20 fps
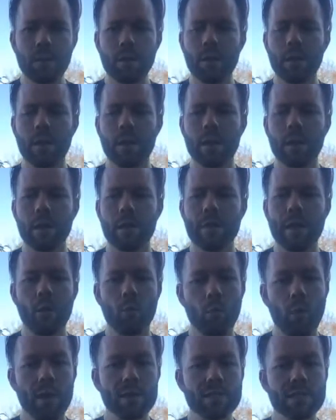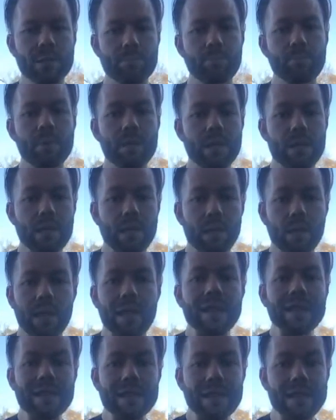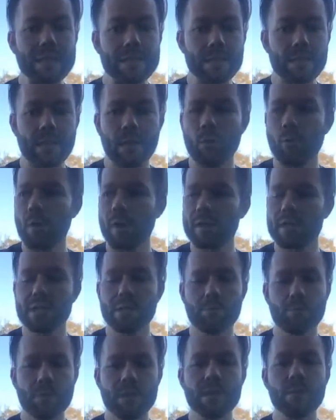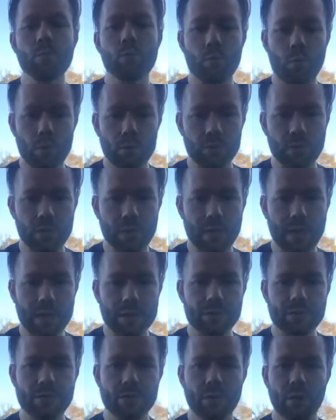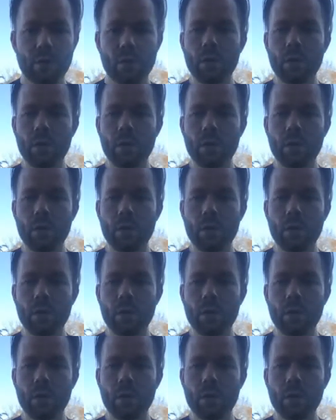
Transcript: that wants to be elite, that wants to be world class,